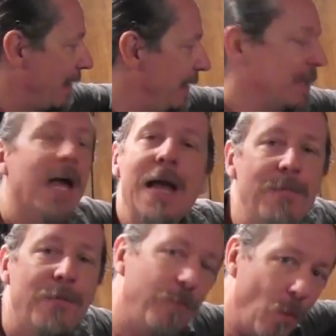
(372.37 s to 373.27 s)
the
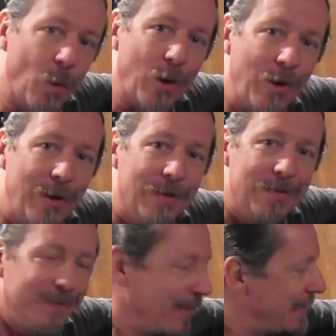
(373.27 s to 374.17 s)
Type 4
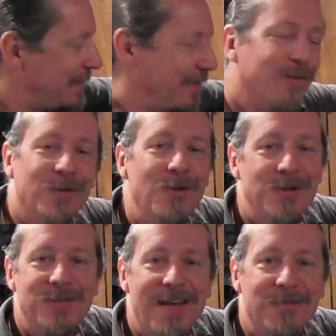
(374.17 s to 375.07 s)

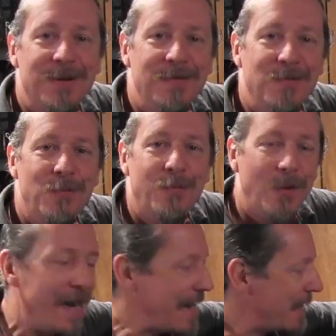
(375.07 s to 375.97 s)
1937
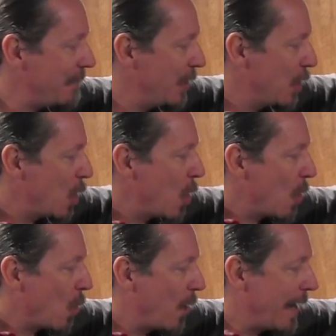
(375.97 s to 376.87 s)
frame
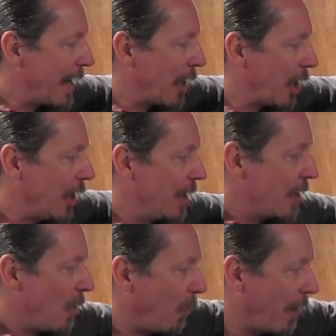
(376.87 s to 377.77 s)
where,
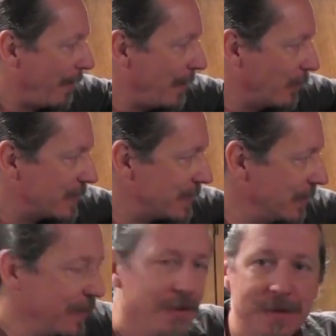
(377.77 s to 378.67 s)
while they were
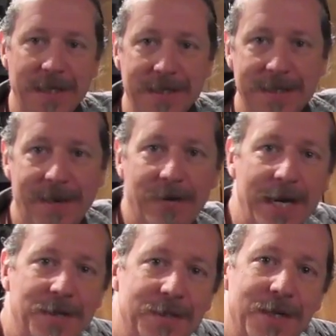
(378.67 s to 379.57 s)
still using the
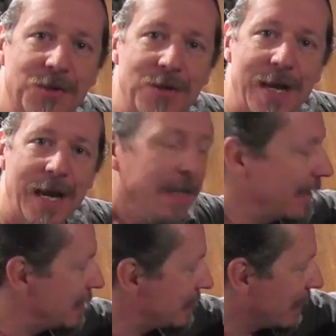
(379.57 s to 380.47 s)
7/8 inch neck,
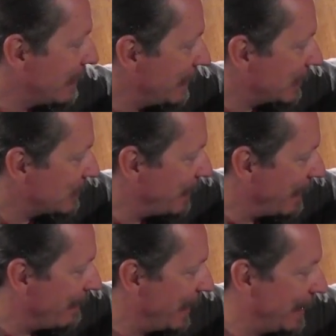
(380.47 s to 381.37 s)
they started
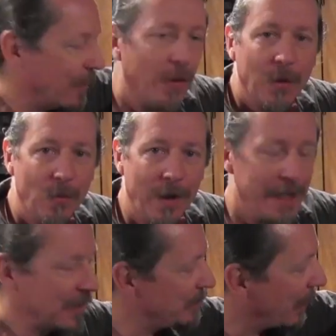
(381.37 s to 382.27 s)
experimenting with a 1
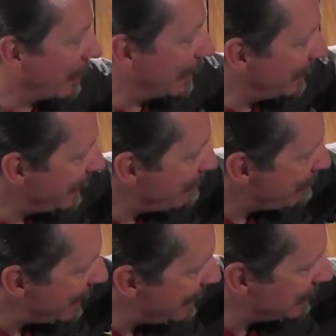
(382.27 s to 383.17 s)
inch bar, and they
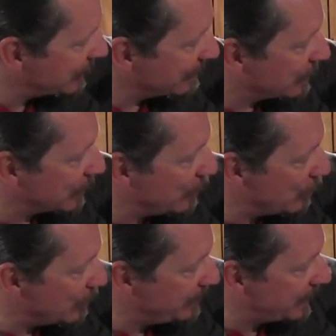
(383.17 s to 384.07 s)
made some
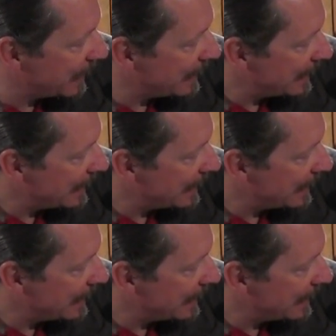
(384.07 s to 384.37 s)
tubes